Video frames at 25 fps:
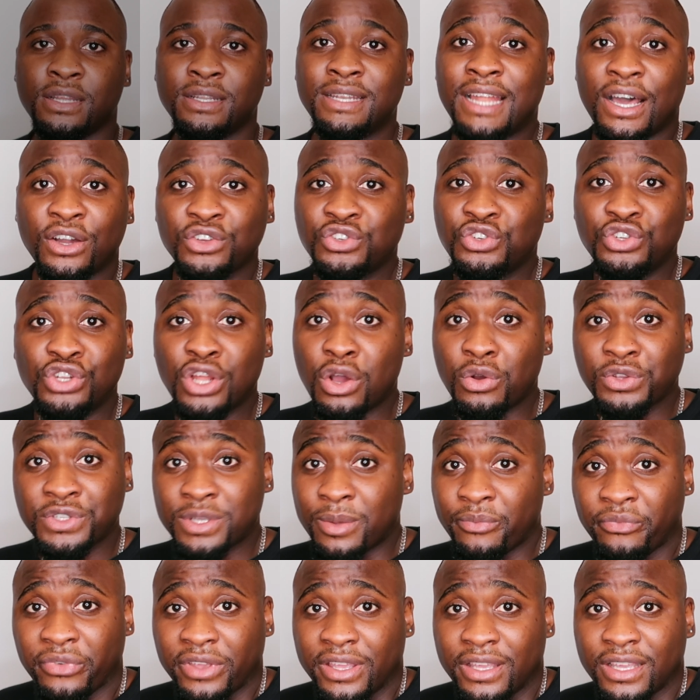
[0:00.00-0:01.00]
Now you know
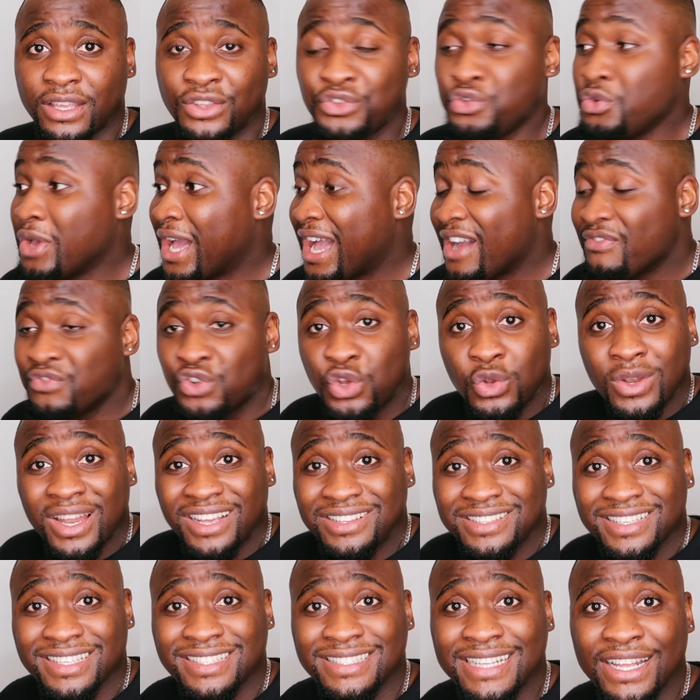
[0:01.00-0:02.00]
something, you have no
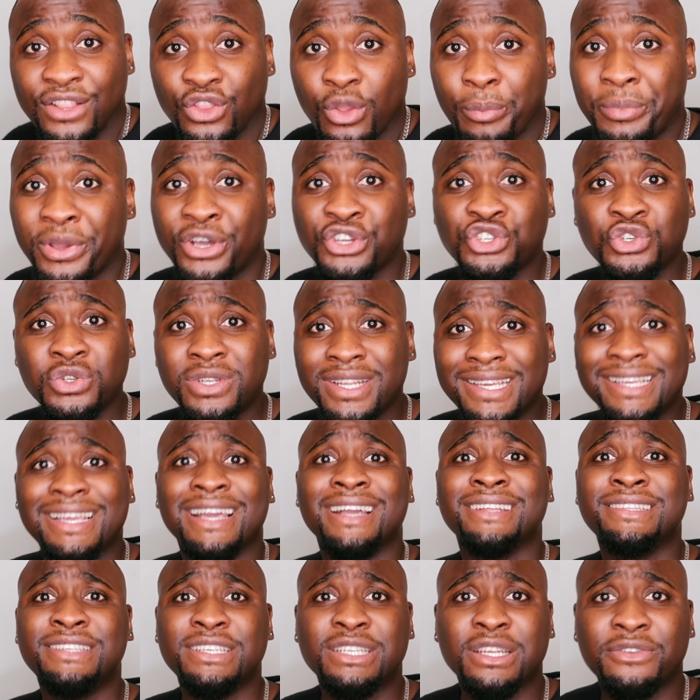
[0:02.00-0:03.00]
leg to stand on because you didn't
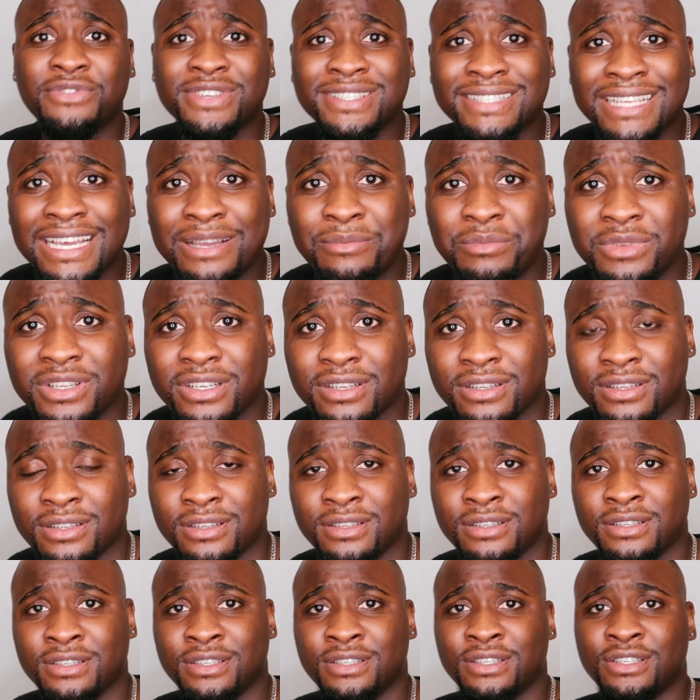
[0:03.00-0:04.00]
get a deed of assignment.
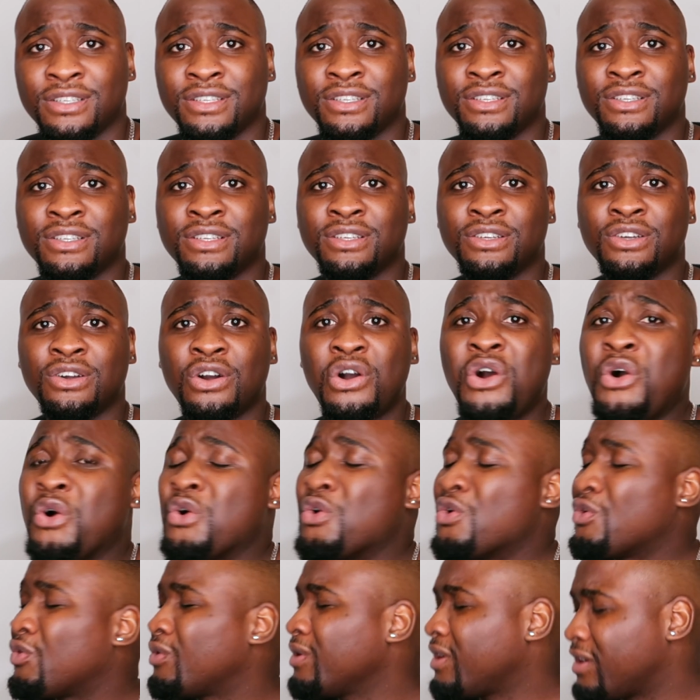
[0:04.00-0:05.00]

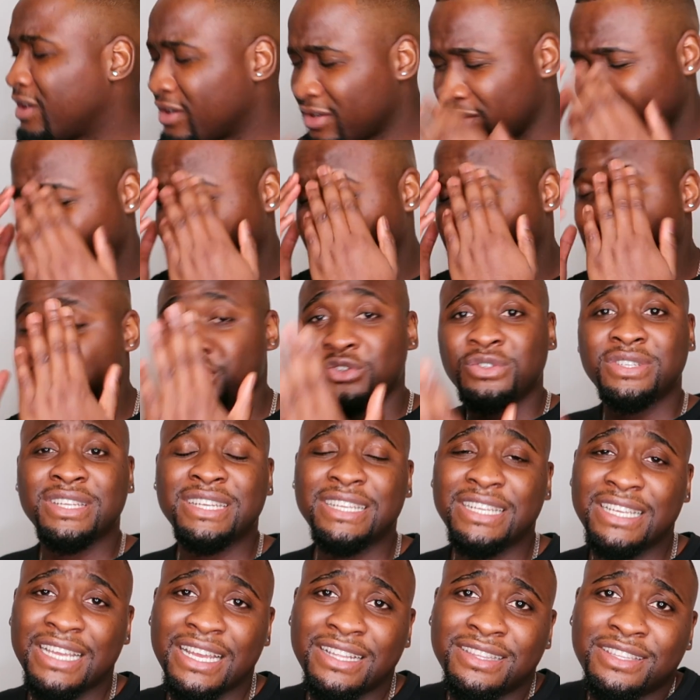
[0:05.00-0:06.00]
Oh, you
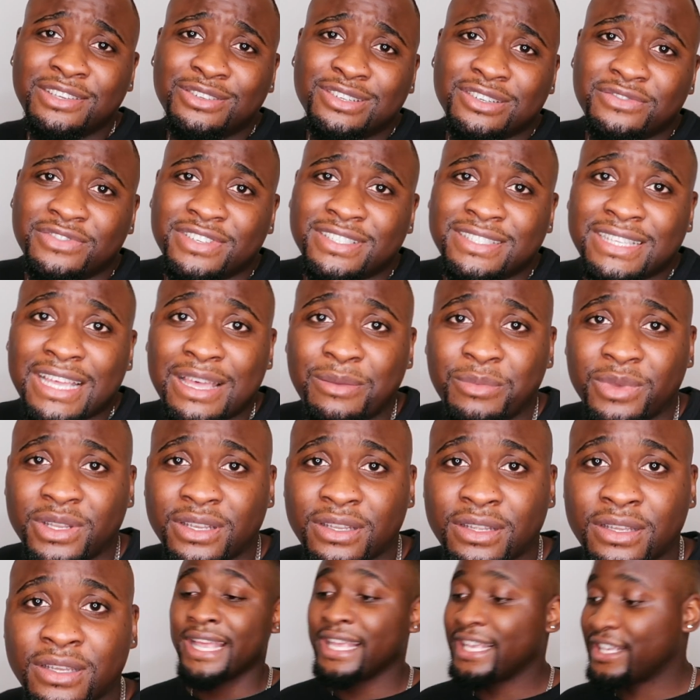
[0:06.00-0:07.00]
didn't get deed of
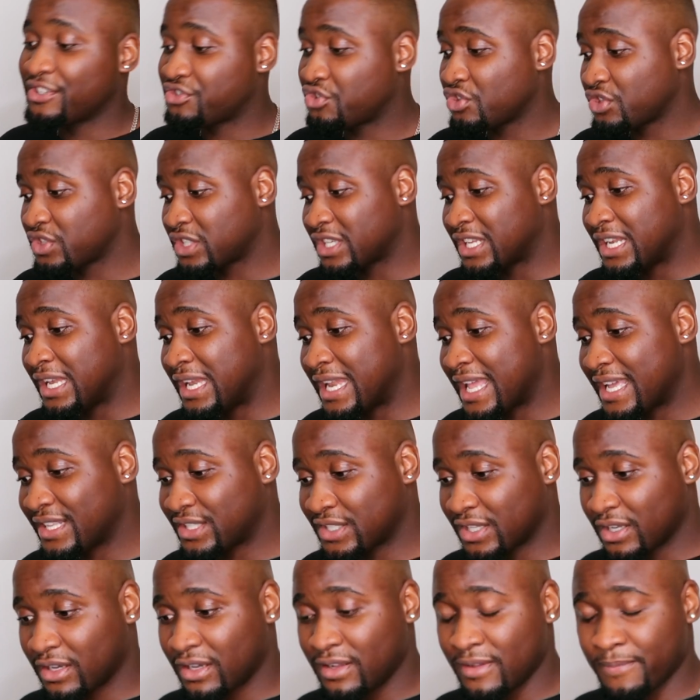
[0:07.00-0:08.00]
assignment. It's just a
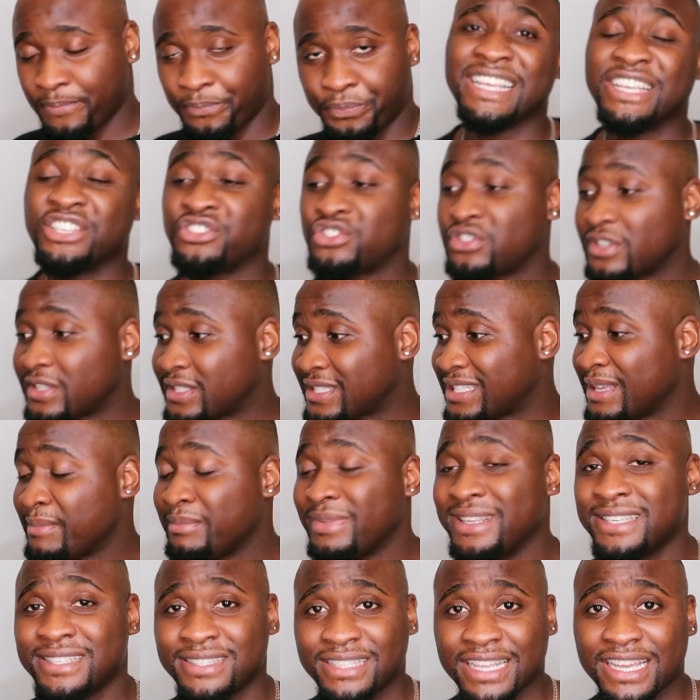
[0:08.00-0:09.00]
letter. It's just
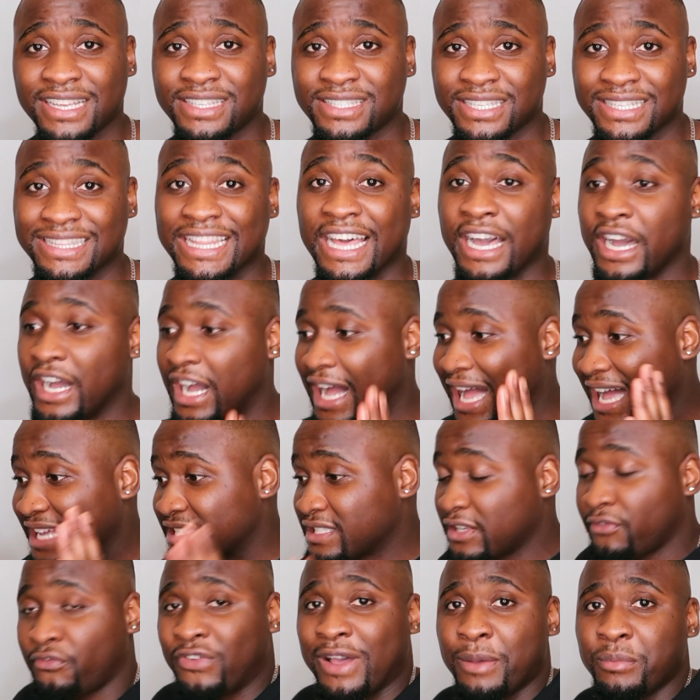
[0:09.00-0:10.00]
simply stating that
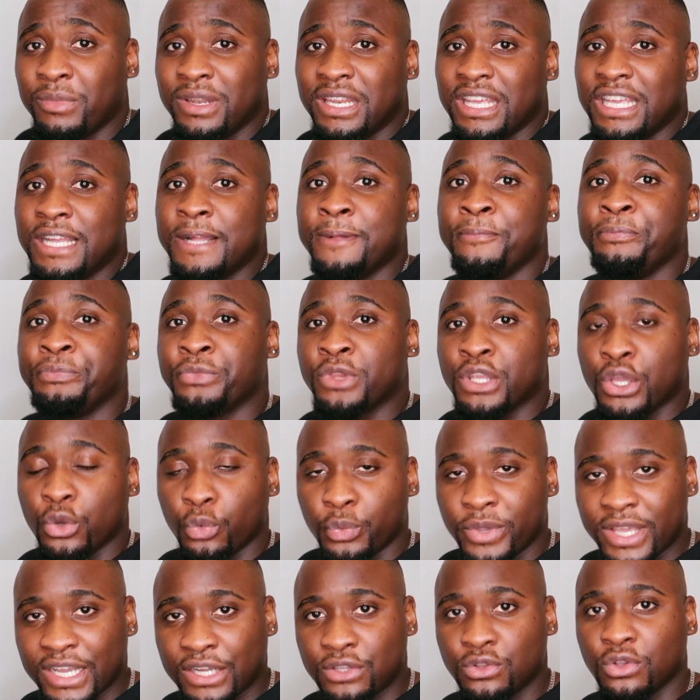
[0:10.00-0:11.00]
as a family,
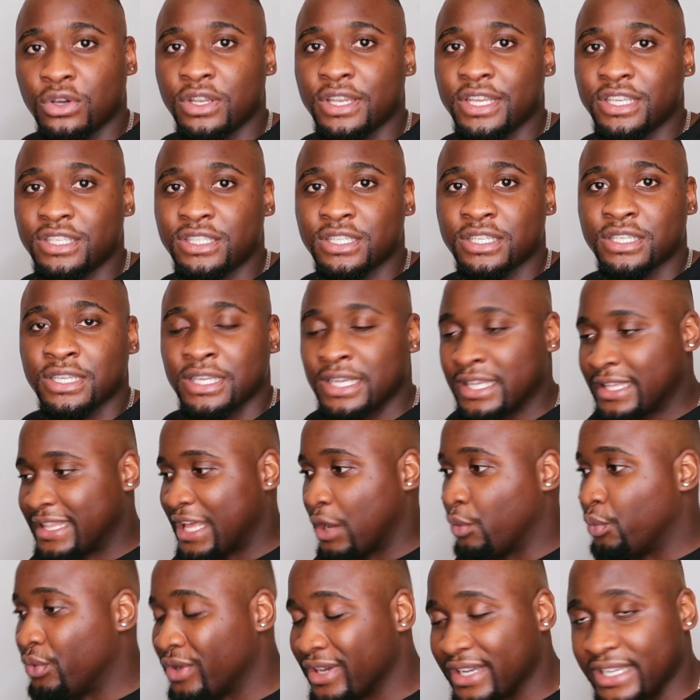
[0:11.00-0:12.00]
we acknowledge
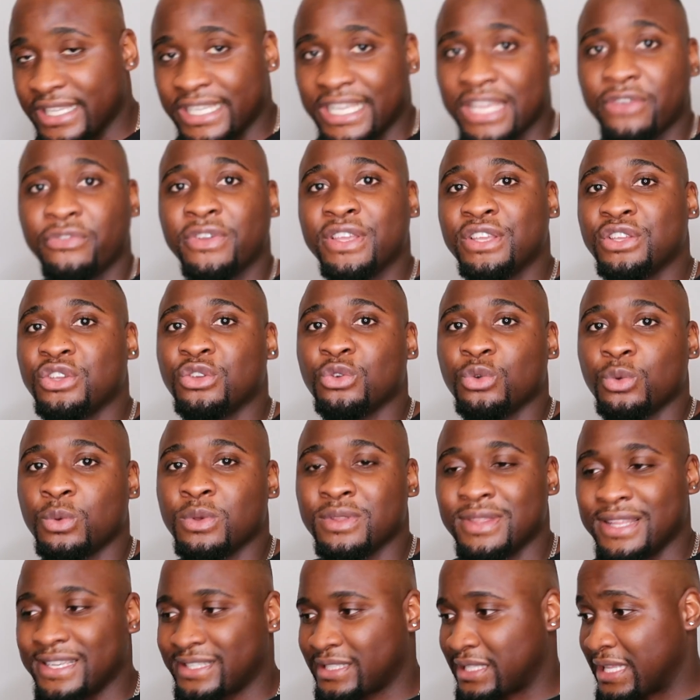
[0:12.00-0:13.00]
that we are giving you
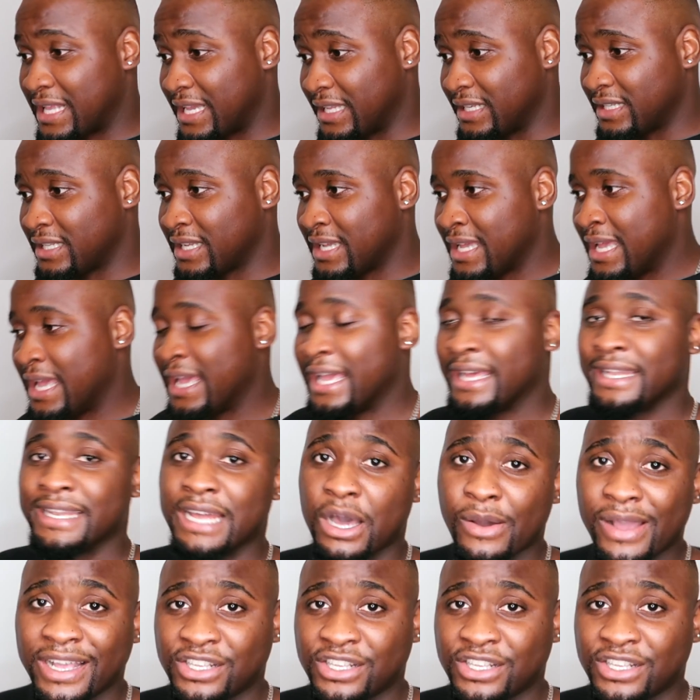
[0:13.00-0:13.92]
this land. Now,